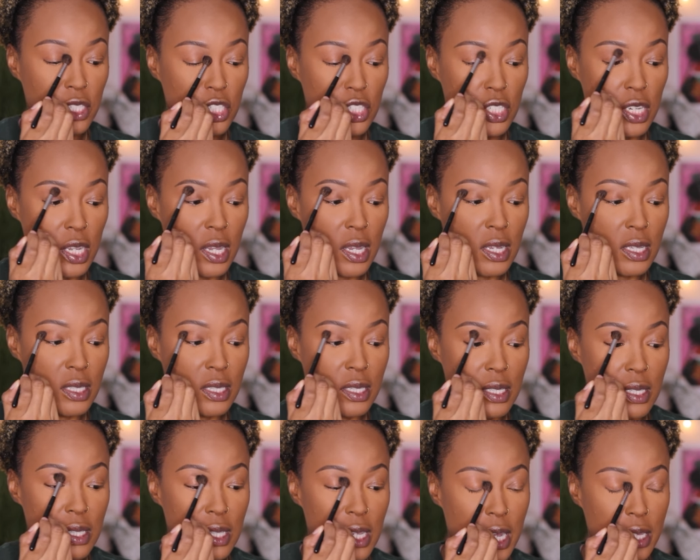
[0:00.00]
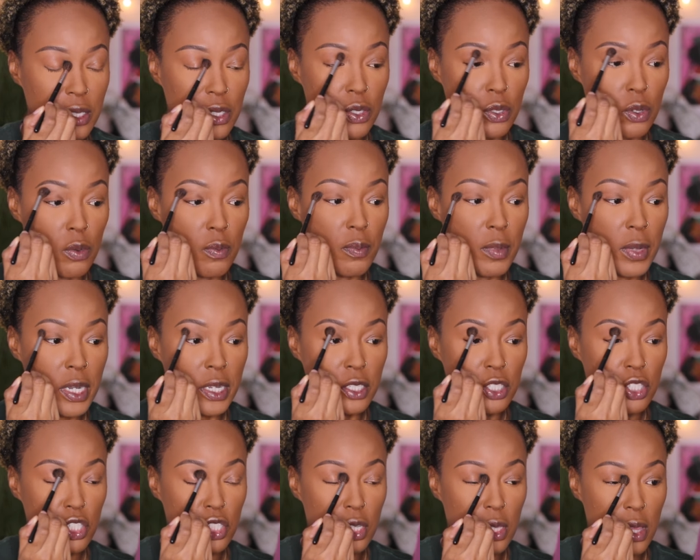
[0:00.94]
shades, not so
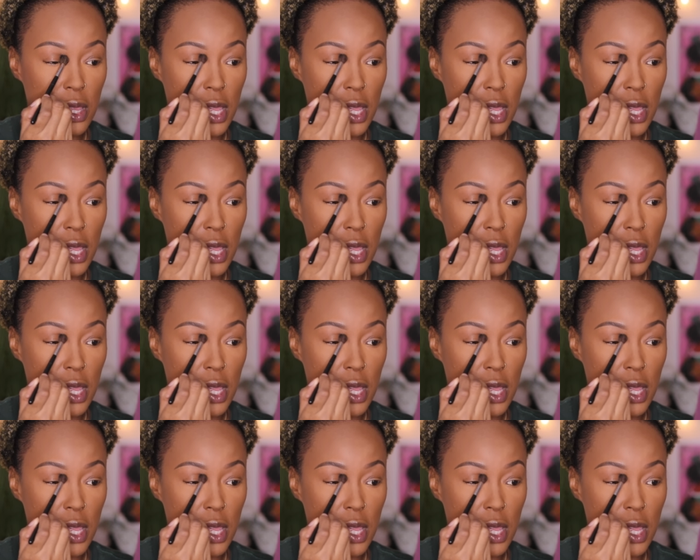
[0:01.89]
much.